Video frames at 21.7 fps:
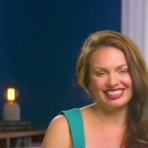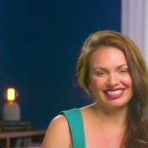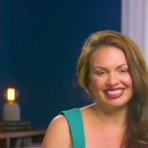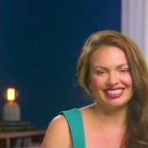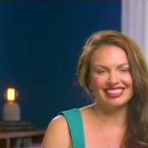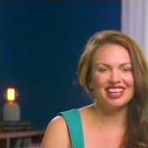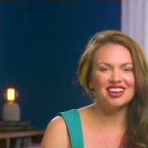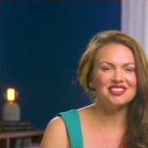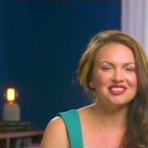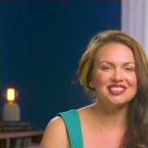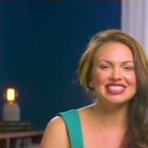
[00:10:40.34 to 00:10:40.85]

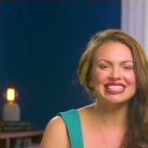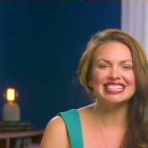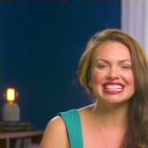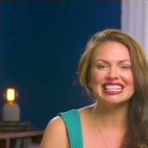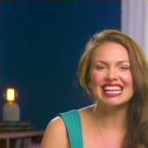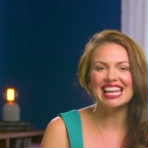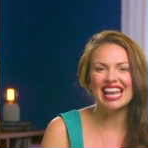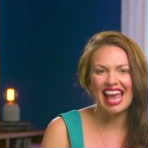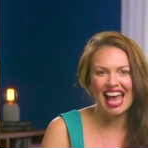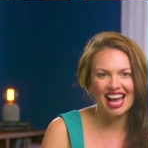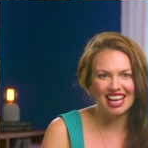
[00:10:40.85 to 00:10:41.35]
Love is
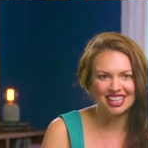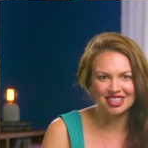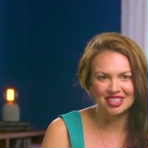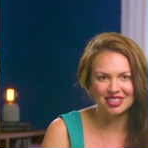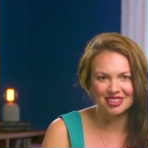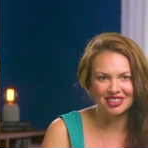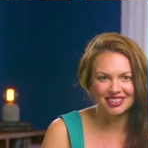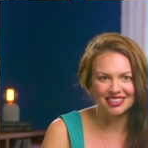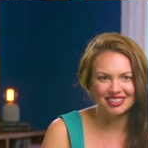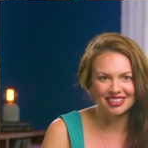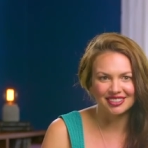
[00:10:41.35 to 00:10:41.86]

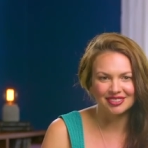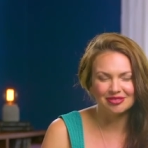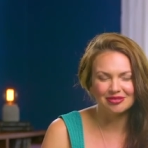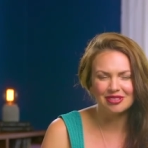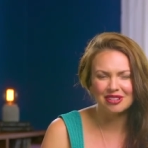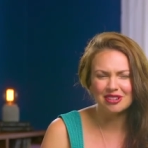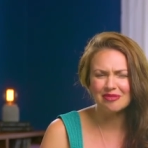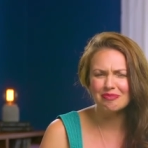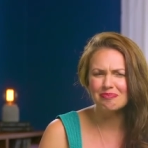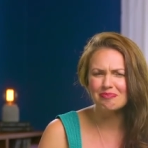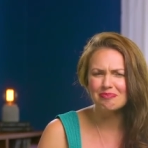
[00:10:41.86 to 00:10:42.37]
natural.
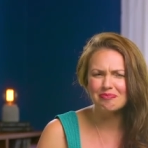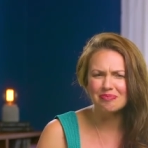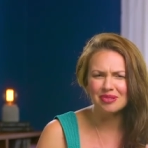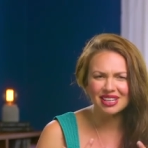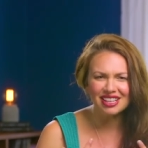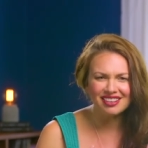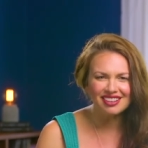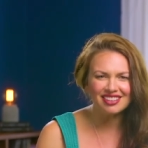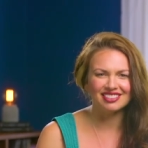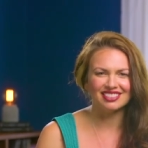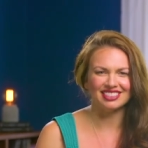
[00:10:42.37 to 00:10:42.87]
We're
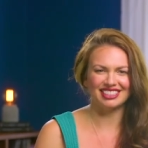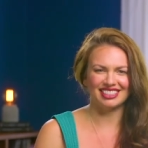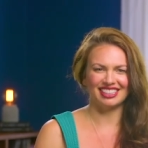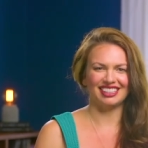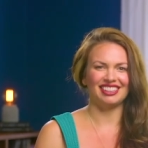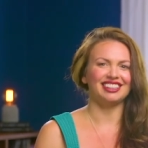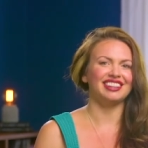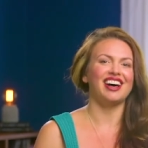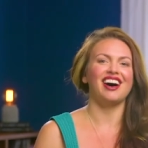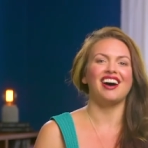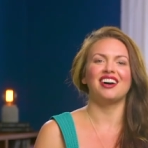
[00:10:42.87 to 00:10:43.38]
built to
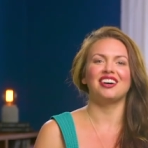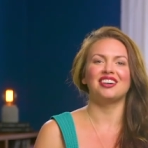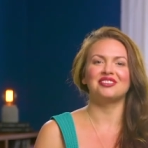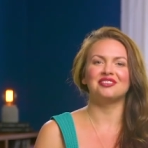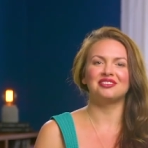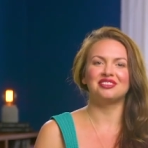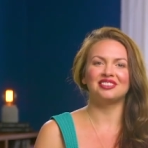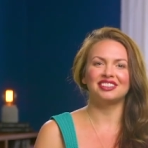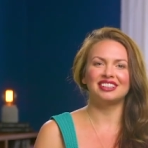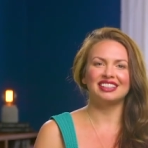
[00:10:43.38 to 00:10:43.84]
love.